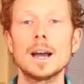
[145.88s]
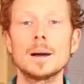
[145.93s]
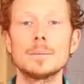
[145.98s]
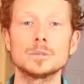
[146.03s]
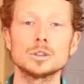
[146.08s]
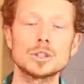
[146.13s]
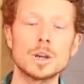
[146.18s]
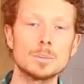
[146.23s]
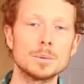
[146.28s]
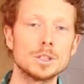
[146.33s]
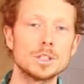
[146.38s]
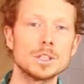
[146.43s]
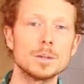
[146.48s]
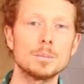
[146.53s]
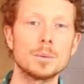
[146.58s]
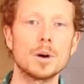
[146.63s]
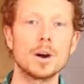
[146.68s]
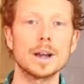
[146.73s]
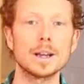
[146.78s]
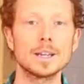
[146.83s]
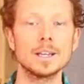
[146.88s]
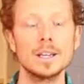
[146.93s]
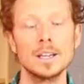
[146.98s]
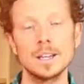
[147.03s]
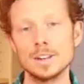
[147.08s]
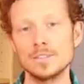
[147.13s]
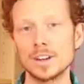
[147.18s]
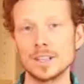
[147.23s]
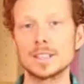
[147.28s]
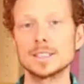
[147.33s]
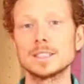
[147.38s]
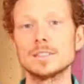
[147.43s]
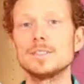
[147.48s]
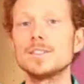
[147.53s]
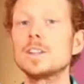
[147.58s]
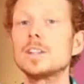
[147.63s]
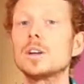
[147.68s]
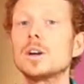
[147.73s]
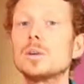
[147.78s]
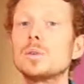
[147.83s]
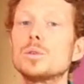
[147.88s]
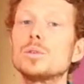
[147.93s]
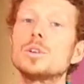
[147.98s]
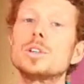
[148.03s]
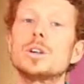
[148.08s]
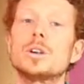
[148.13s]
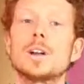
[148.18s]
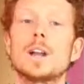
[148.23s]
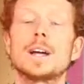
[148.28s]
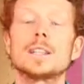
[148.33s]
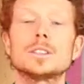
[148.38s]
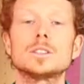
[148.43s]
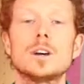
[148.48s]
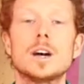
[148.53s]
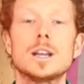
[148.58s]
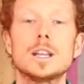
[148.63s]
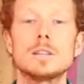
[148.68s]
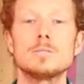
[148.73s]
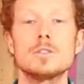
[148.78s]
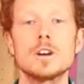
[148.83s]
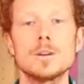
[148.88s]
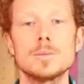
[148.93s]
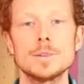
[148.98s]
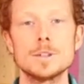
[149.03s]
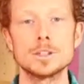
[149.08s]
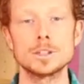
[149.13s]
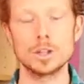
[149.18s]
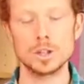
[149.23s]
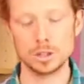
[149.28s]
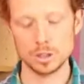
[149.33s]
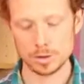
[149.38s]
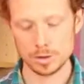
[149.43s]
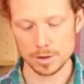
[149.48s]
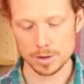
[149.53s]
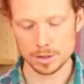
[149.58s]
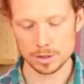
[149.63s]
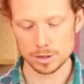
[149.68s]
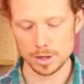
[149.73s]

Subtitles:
strap it to your bike. In fact, there's a video already on our site at the moment showing you